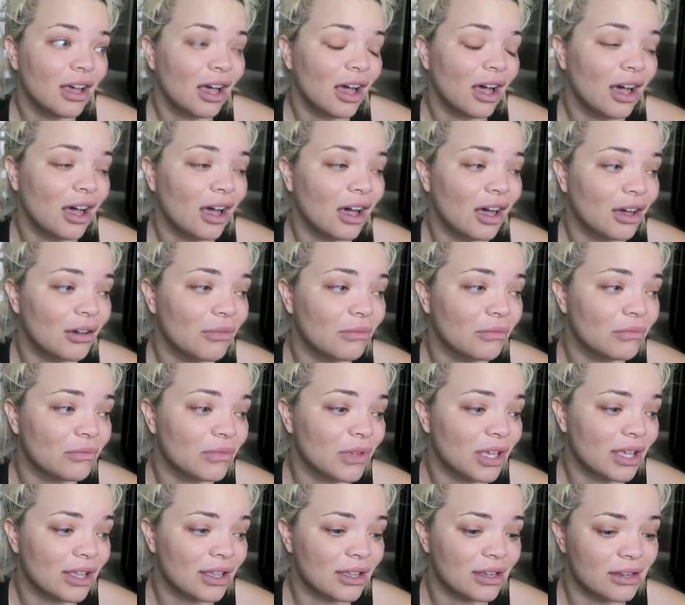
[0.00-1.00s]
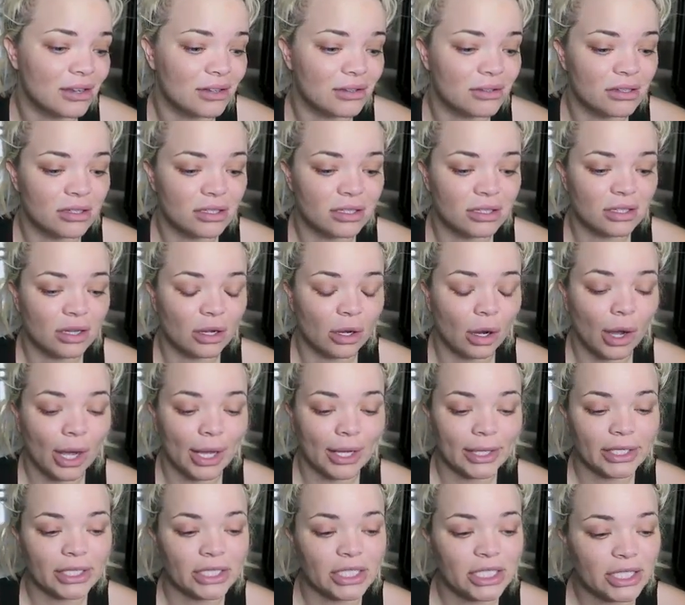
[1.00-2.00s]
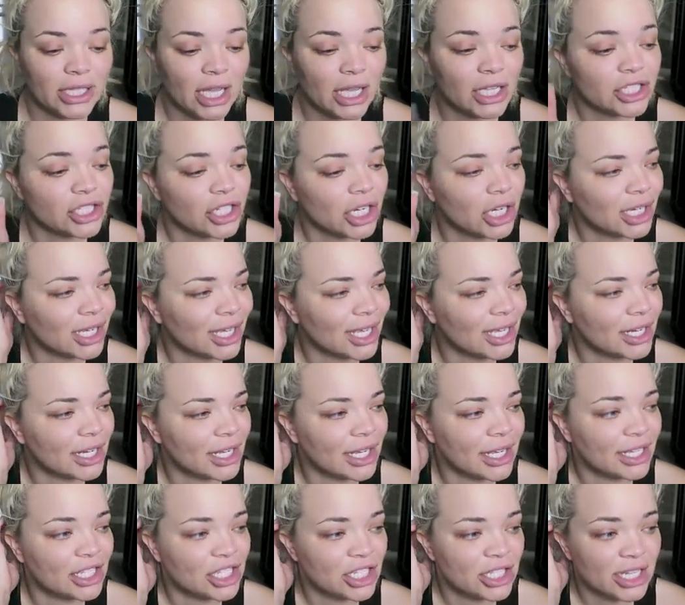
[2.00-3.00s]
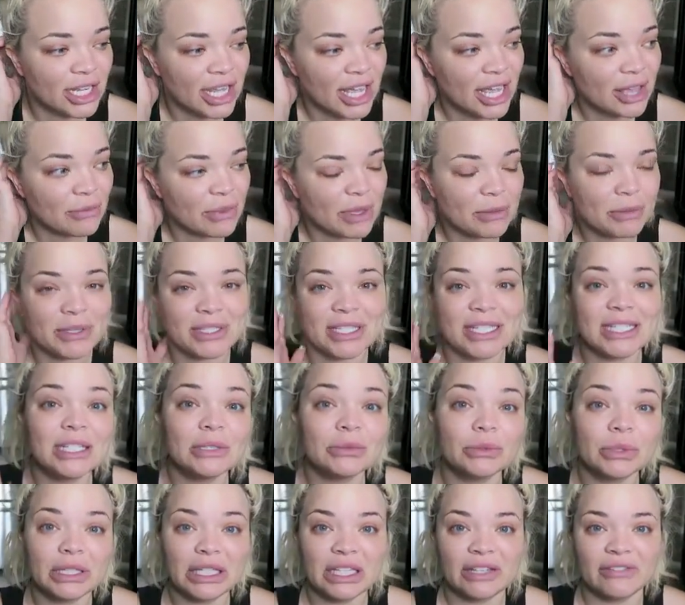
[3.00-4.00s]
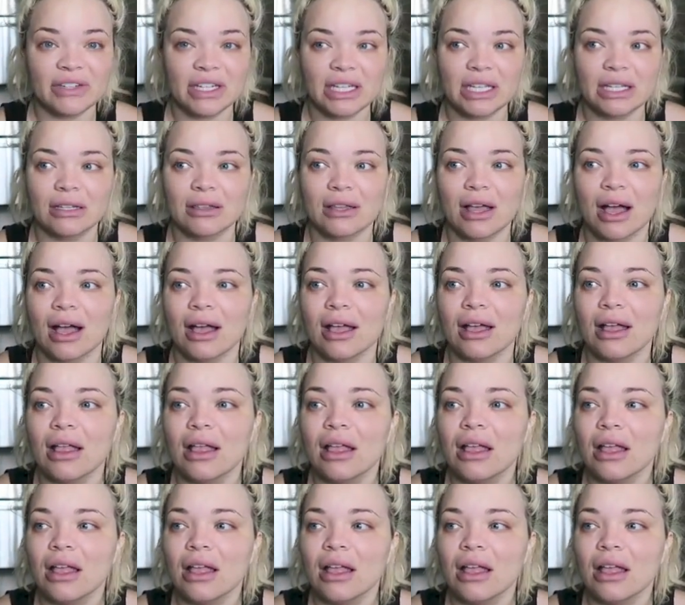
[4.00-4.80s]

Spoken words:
And so I just got drunk and it just hit me because I didn't really even eat a lot.